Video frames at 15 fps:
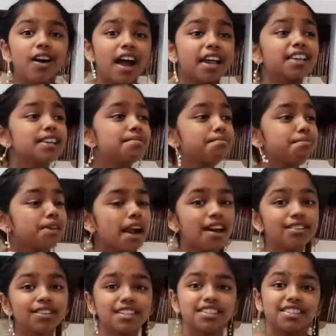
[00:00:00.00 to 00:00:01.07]
I can
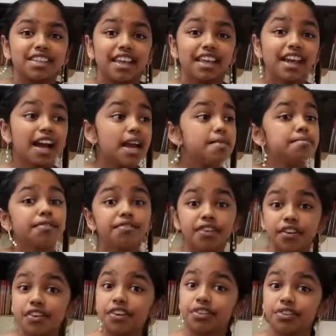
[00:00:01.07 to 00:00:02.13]
proudly say I am a
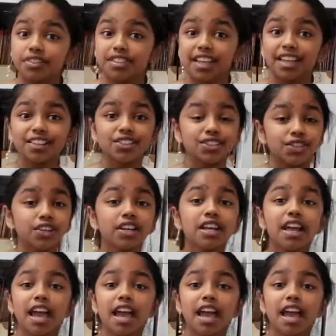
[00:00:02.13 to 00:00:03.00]
very good dancer